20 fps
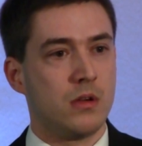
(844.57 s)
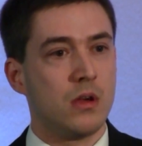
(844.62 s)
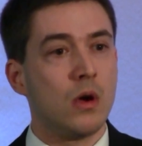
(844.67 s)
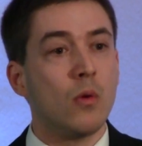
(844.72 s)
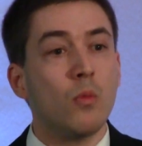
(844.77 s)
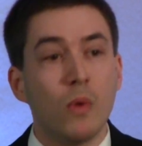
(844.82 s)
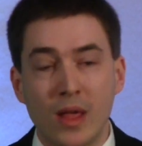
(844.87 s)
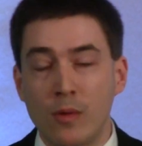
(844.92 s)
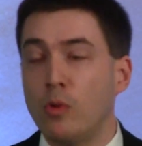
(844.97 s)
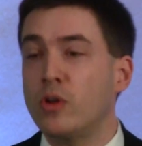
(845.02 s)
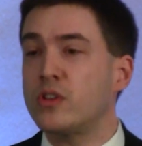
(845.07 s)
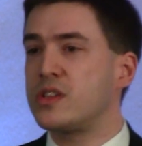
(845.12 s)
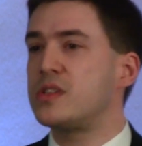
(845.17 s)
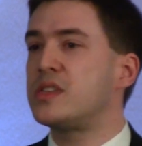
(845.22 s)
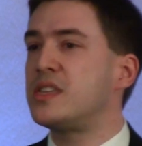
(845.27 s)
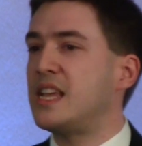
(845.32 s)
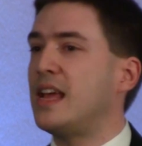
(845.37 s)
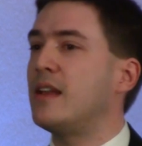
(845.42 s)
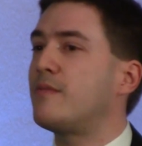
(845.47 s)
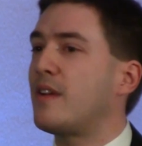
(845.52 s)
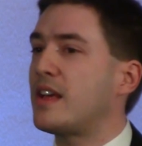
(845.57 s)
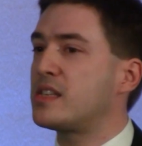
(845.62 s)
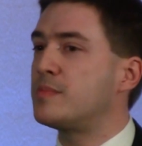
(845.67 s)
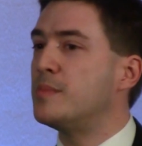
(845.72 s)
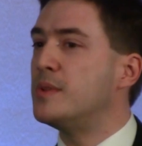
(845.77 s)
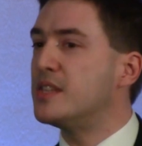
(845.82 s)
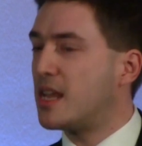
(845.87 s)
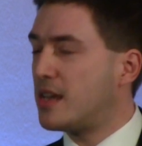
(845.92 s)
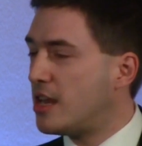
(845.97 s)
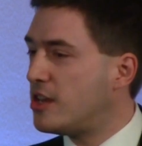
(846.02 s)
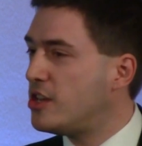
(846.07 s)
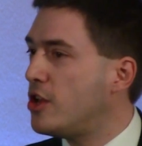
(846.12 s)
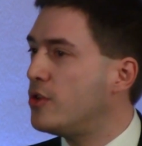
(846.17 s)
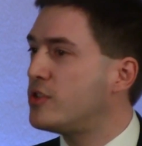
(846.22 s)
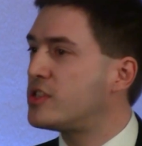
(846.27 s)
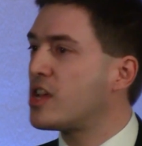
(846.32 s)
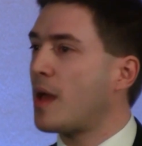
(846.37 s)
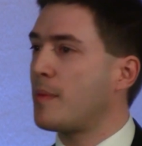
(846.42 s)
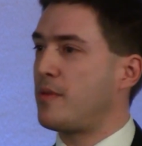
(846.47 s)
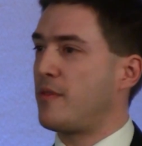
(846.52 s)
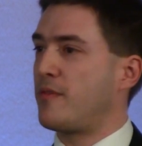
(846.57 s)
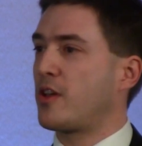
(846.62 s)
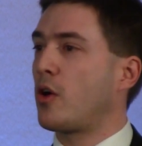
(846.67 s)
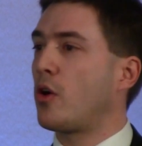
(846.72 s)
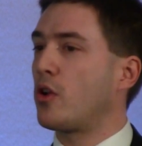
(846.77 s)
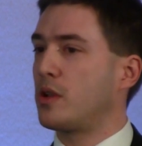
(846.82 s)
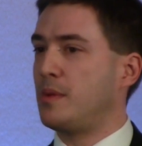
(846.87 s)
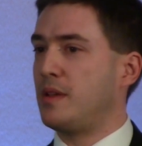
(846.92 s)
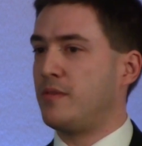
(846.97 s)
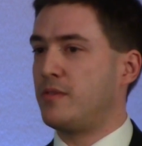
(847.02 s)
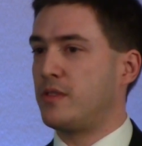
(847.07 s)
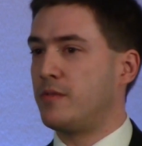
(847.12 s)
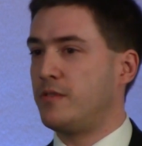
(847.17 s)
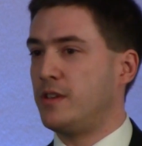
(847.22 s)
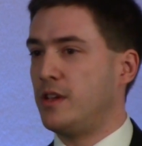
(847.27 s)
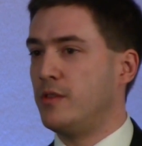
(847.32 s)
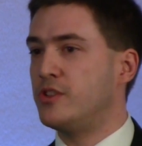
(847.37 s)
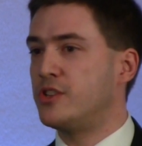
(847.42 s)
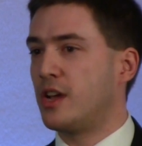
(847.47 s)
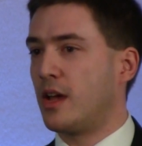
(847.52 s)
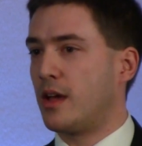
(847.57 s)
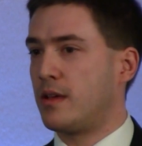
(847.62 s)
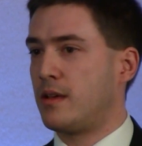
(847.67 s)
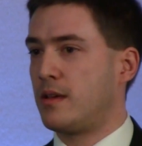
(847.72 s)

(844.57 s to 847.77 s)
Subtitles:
We want to see investment in a new type of economy for the future.